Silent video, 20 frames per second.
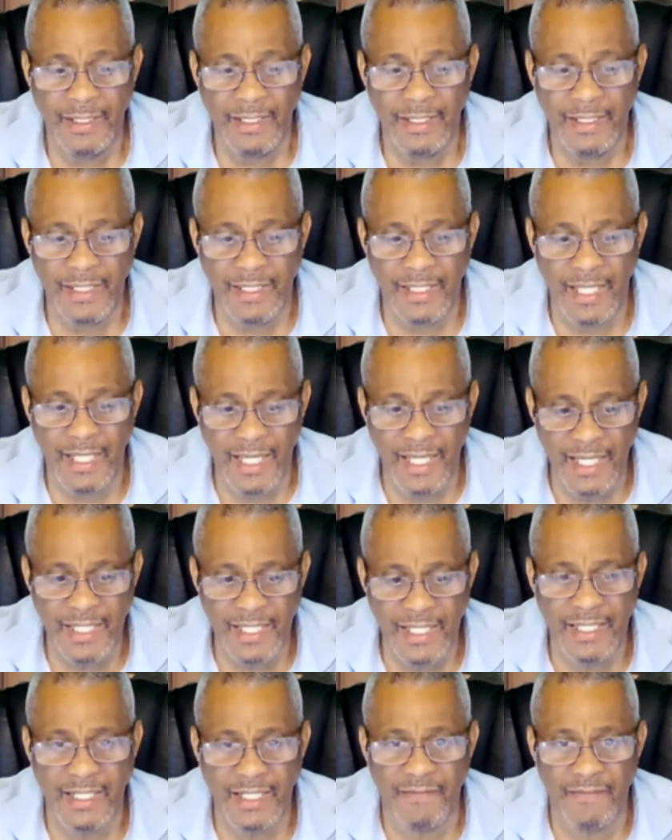than
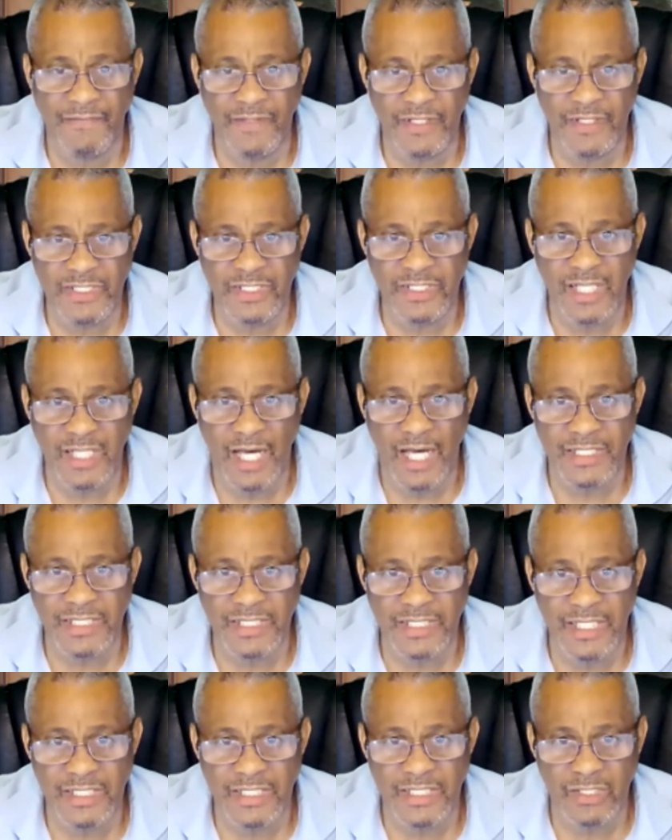any of this
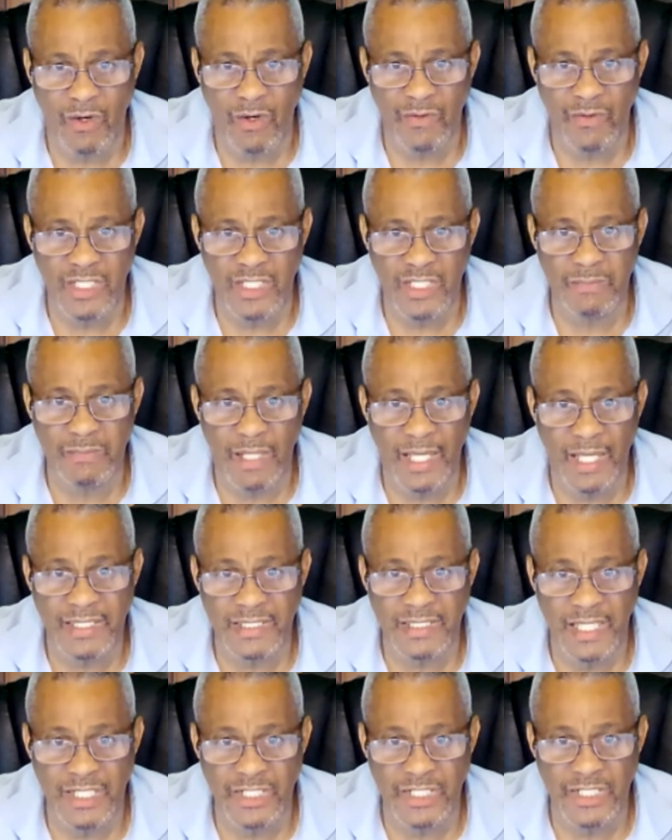nonsense on these
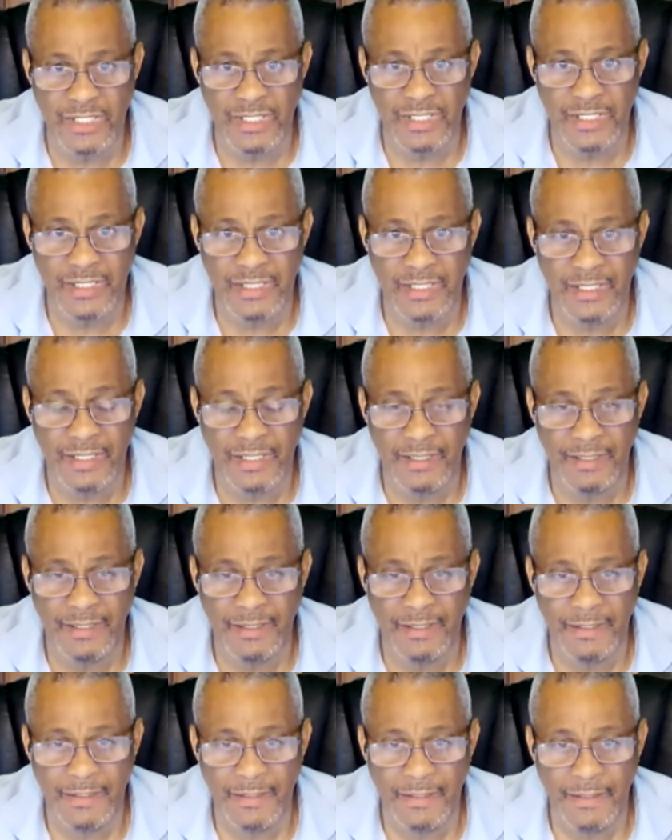plantations.
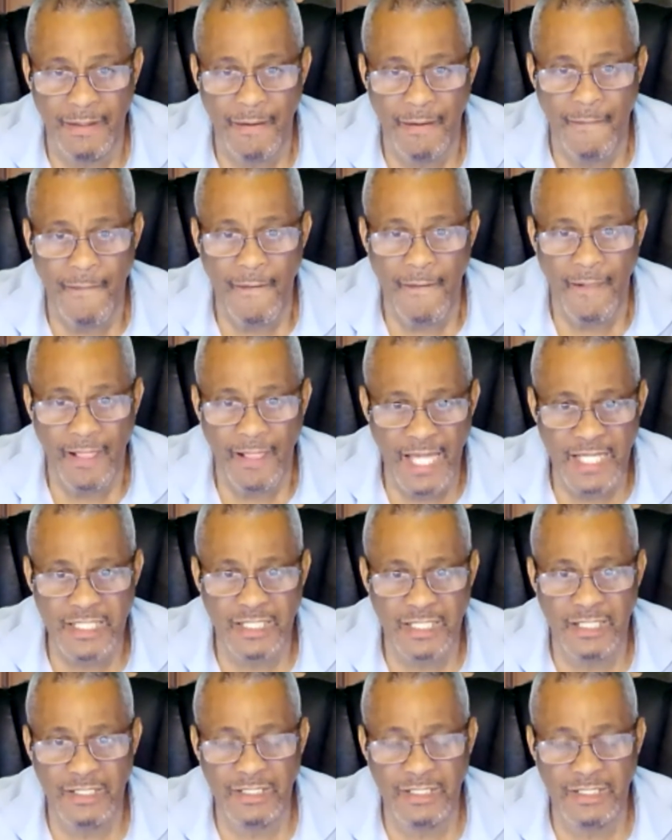Let's
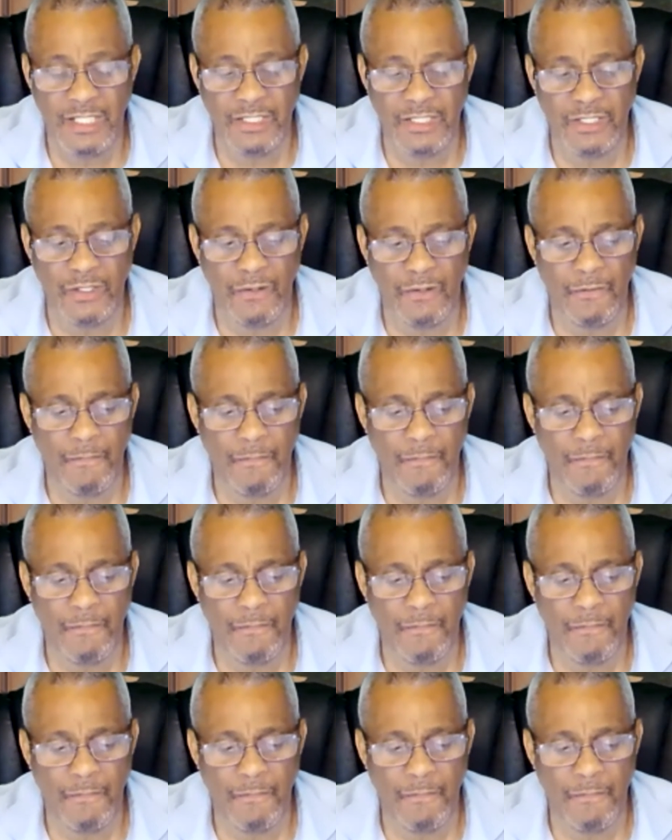continue.